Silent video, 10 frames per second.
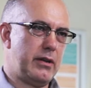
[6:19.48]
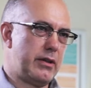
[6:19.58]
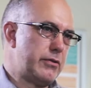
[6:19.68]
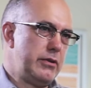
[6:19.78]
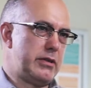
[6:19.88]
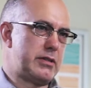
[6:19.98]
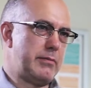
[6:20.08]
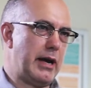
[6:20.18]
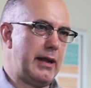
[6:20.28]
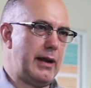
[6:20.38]
through to
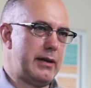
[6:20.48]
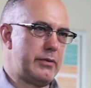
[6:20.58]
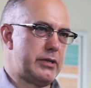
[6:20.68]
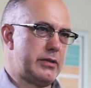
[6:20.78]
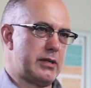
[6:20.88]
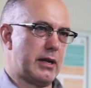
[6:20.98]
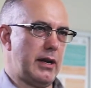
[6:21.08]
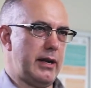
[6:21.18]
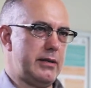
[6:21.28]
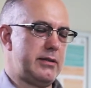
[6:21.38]
Somaliland, which has
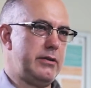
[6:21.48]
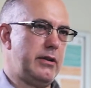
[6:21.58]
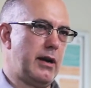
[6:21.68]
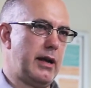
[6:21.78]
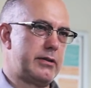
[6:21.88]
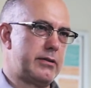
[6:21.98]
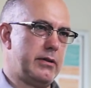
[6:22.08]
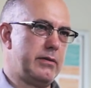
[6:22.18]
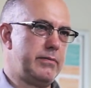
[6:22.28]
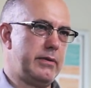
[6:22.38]
declared
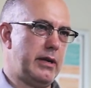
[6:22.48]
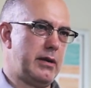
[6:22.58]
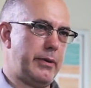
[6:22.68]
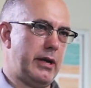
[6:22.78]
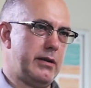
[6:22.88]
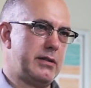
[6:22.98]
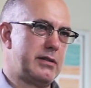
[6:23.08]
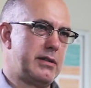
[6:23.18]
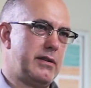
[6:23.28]
unilateral independence.